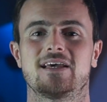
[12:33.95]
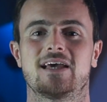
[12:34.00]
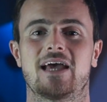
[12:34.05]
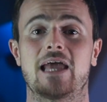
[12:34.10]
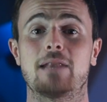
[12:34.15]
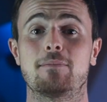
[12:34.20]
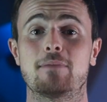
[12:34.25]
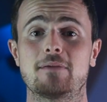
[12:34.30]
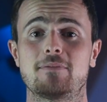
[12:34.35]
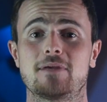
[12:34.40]

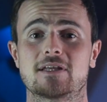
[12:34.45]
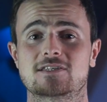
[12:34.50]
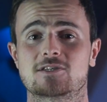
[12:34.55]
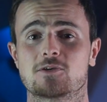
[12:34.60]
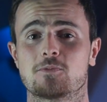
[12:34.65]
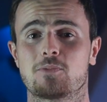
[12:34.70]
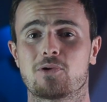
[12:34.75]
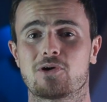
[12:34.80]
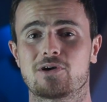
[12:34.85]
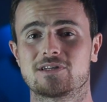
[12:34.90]
And maybe at
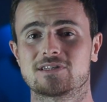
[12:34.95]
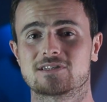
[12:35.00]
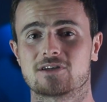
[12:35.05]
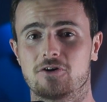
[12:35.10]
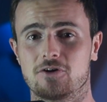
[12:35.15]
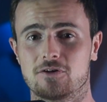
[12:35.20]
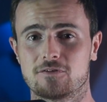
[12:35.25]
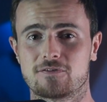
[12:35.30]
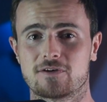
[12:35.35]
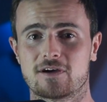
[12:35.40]
some point
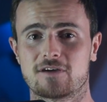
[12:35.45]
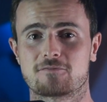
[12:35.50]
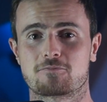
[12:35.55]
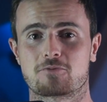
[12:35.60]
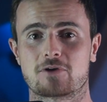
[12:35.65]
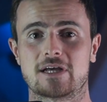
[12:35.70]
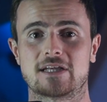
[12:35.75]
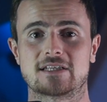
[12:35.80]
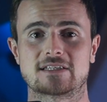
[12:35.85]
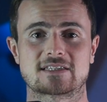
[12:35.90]
all 5
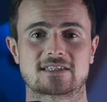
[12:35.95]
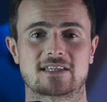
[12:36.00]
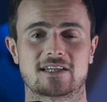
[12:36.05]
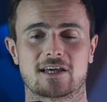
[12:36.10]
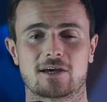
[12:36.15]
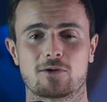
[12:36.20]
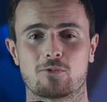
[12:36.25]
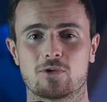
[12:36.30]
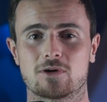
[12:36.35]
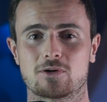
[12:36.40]
brands that
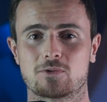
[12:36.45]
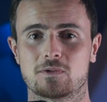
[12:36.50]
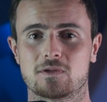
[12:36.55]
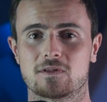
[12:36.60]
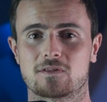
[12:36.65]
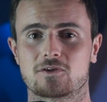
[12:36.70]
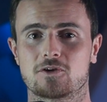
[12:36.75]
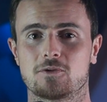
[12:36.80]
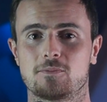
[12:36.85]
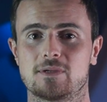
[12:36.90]
I work
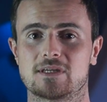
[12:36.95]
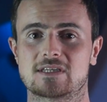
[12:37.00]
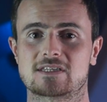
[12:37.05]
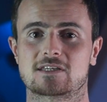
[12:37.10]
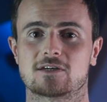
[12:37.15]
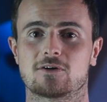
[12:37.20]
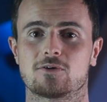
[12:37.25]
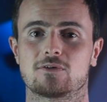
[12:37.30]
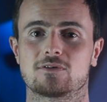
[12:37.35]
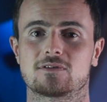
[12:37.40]
with could be
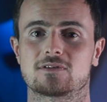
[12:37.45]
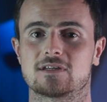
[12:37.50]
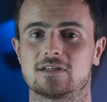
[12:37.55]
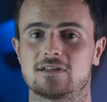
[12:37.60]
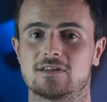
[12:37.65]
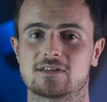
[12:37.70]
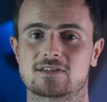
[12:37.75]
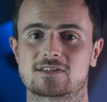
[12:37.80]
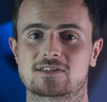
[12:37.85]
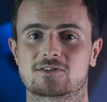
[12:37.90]
sold in
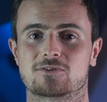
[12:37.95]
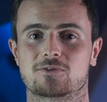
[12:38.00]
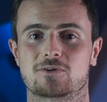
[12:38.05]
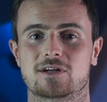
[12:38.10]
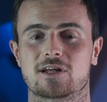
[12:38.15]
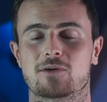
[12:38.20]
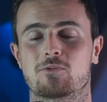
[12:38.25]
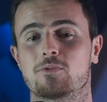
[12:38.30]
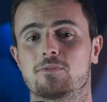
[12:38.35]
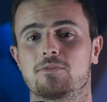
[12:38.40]
this store.
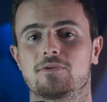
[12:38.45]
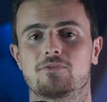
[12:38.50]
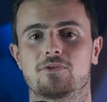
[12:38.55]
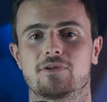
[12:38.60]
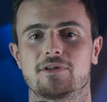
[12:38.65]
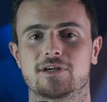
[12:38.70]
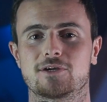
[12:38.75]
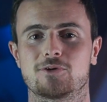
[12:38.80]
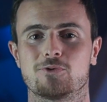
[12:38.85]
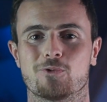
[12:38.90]
That would be
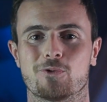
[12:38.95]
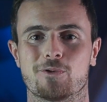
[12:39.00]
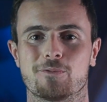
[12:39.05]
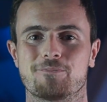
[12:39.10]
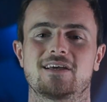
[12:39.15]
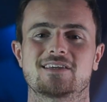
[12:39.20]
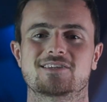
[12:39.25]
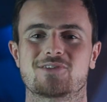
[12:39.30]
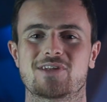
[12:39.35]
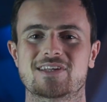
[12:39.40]
really cool.
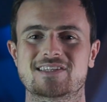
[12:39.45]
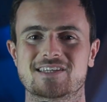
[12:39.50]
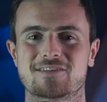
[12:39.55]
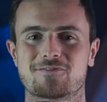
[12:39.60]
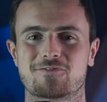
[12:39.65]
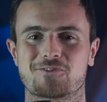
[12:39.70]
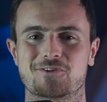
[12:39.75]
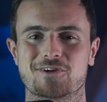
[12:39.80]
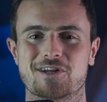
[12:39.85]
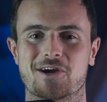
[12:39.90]
So that's it
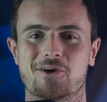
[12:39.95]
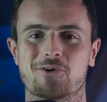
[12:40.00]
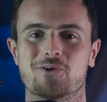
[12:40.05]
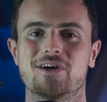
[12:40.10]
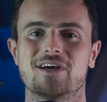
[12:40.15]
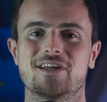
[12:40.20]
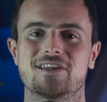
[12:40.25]
for now.